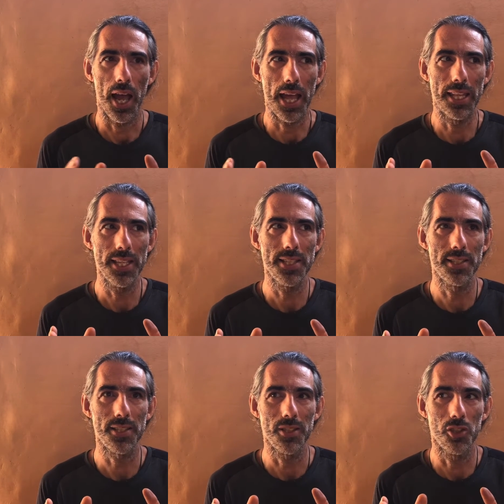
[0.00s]
And this
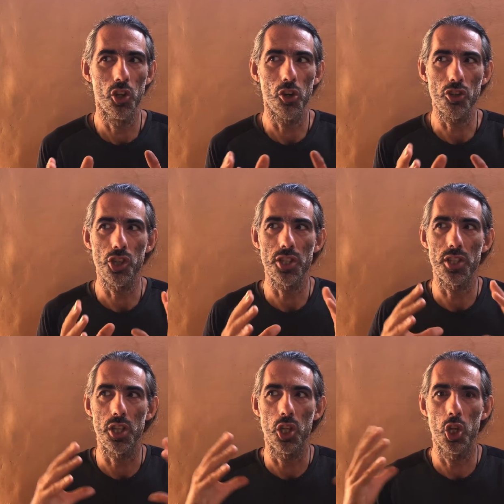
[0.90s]
is not just the
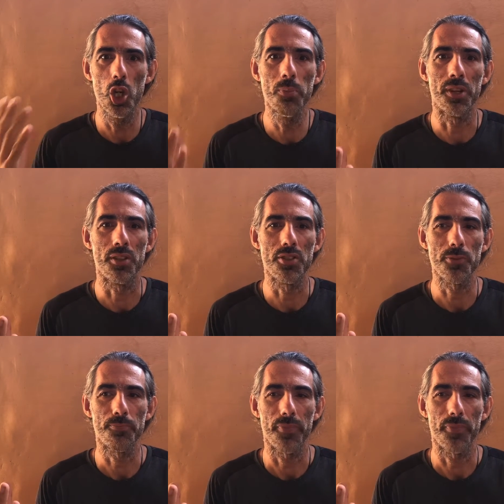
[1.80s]
humans.